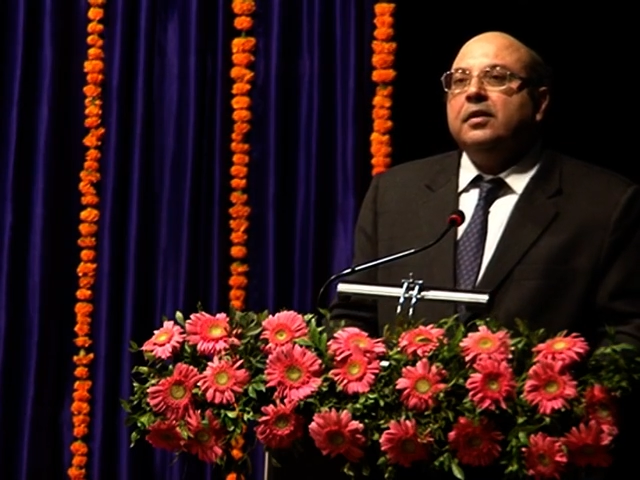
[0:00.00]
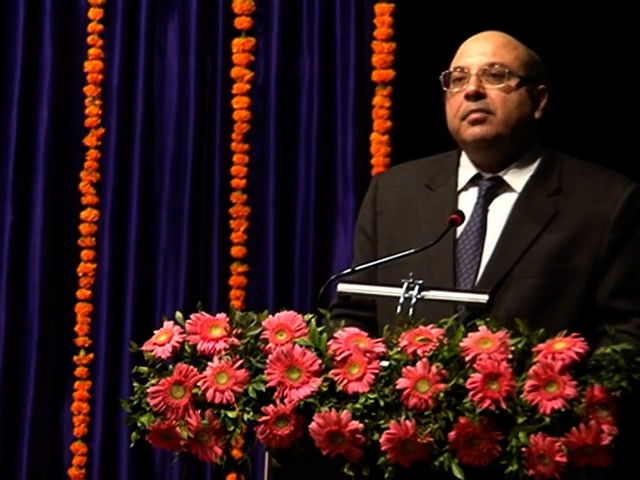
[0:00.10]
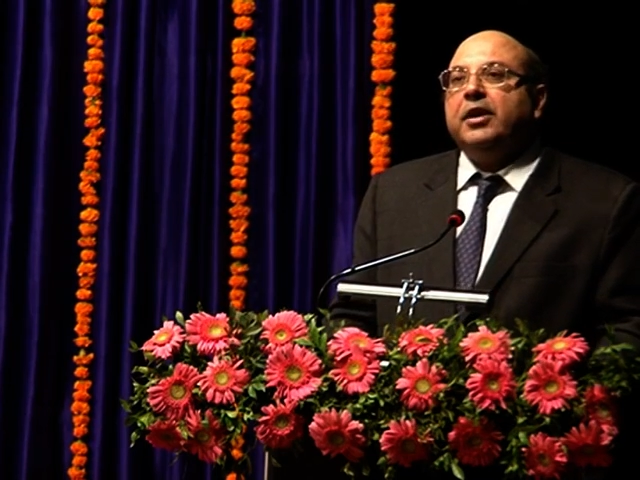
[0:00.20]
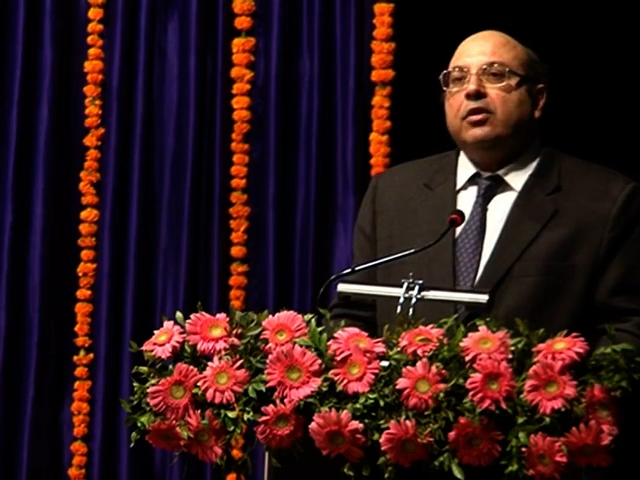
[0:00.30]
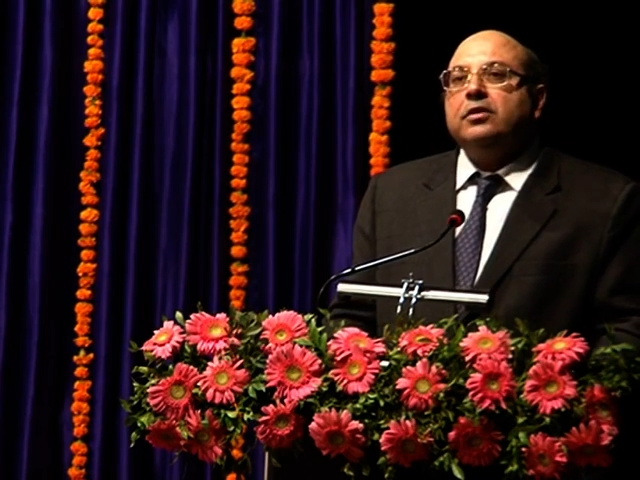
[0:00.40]

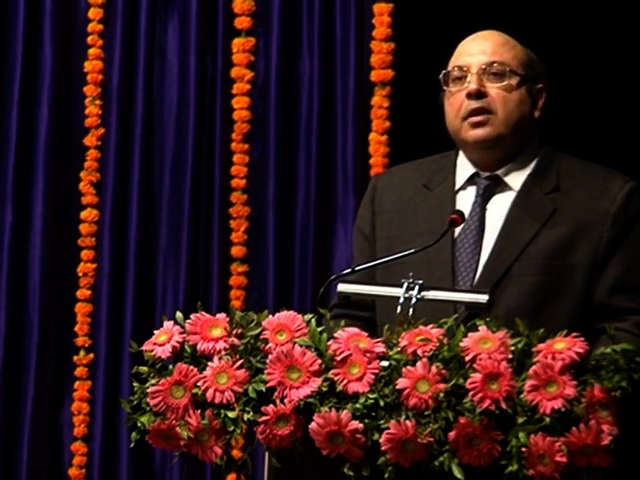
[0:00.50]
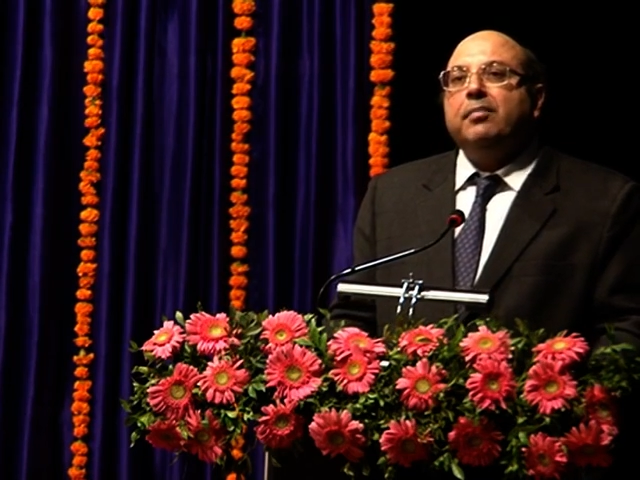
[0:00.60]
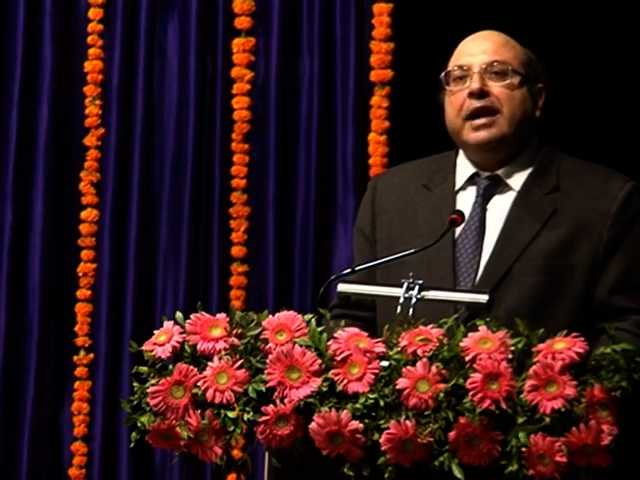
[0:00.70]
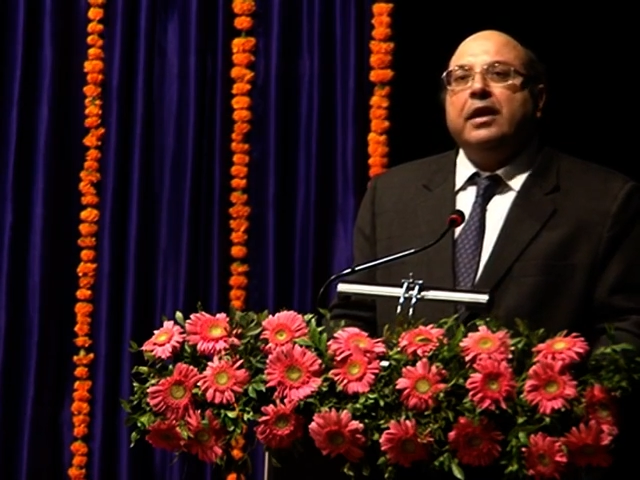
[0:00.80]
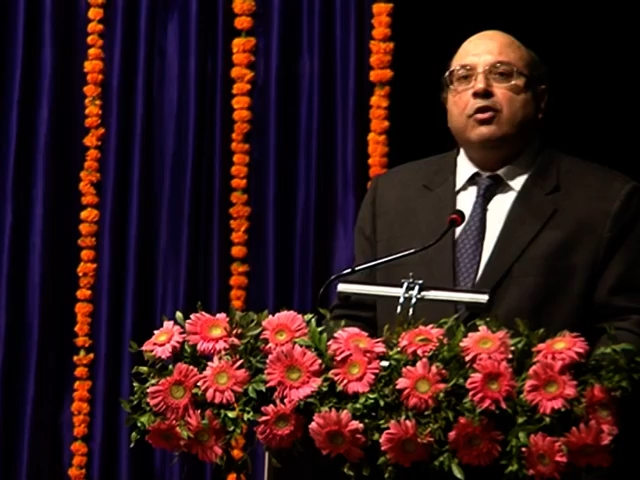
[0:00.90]
because a
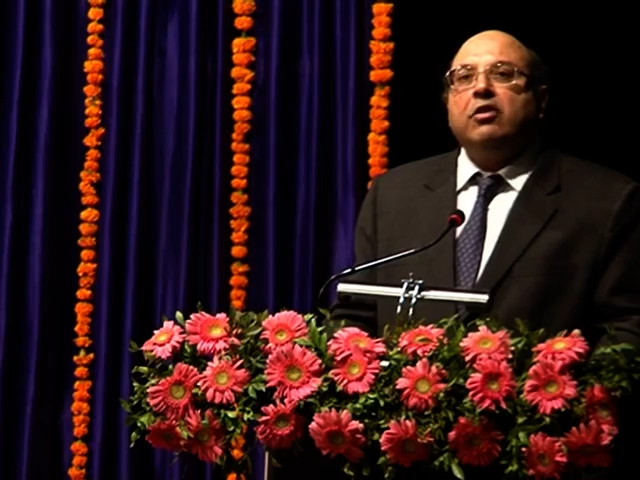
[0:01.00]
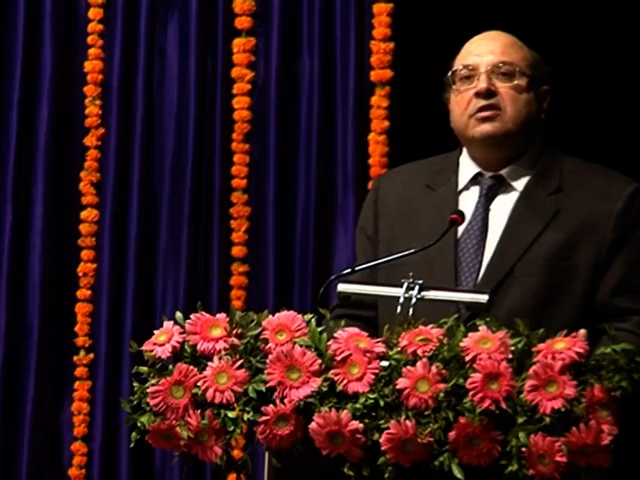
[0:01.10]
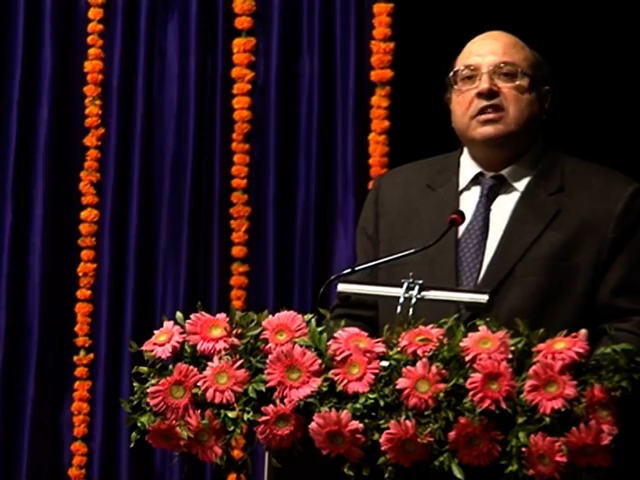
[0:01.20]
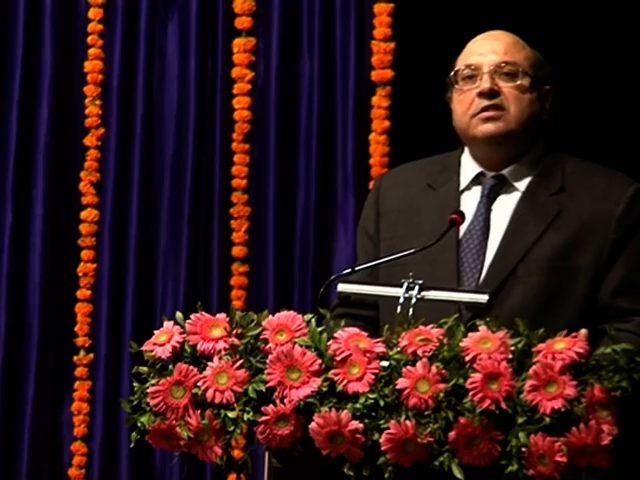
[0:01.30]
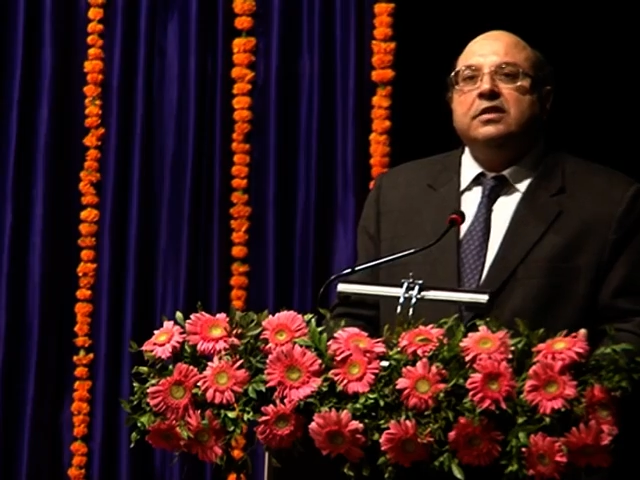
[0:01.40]
man called
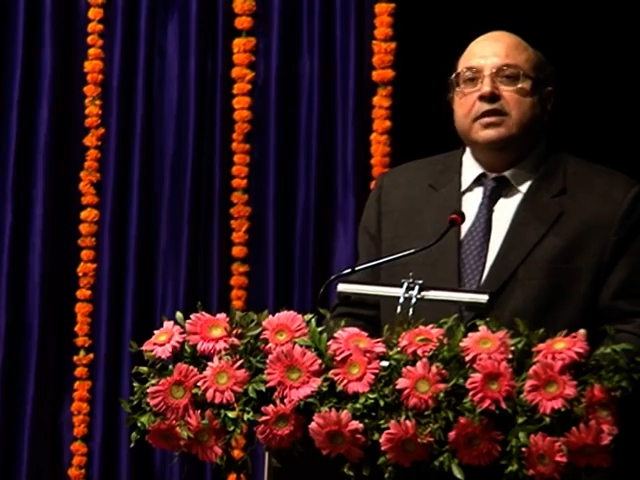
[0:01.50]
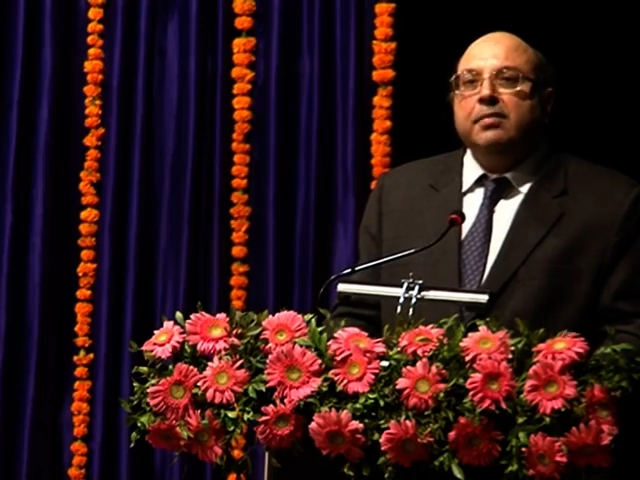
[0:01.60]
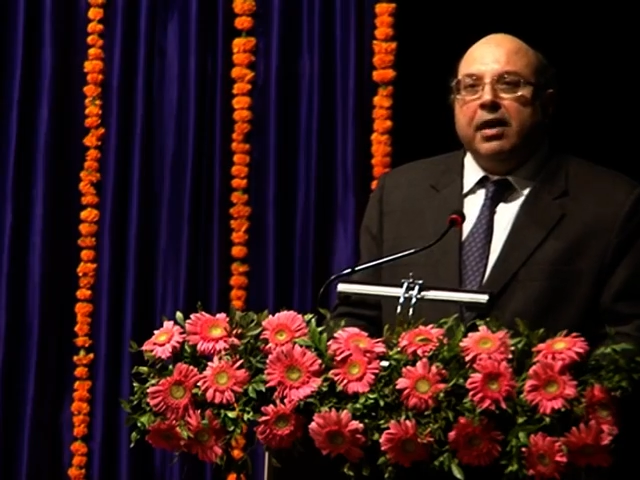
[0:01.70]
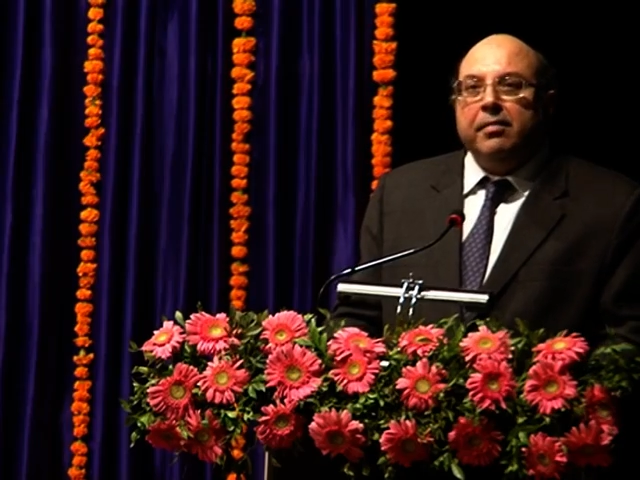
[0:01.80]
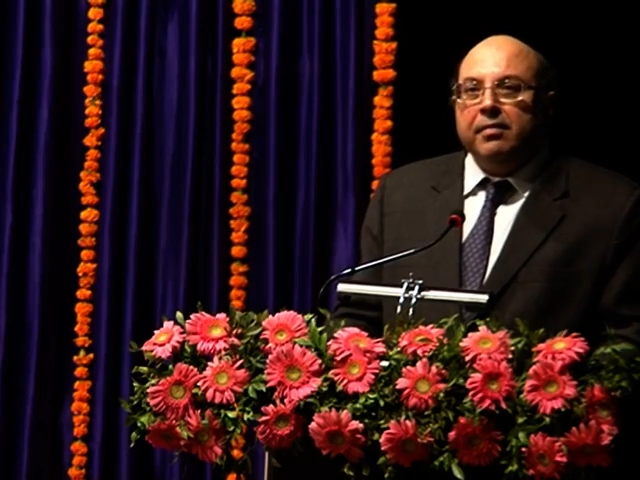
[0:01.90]
Justice
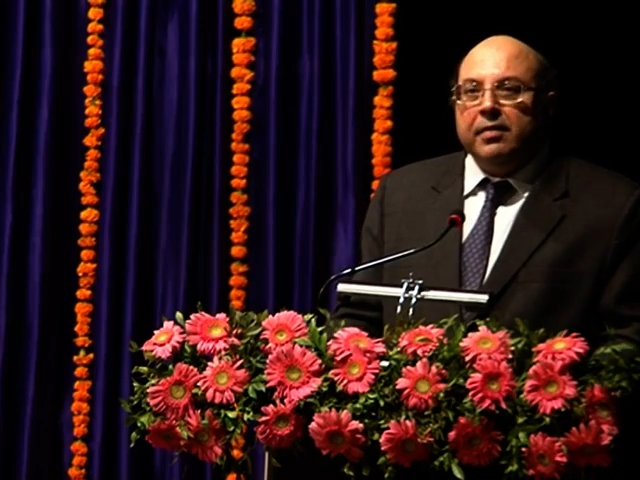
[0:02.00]
Imam,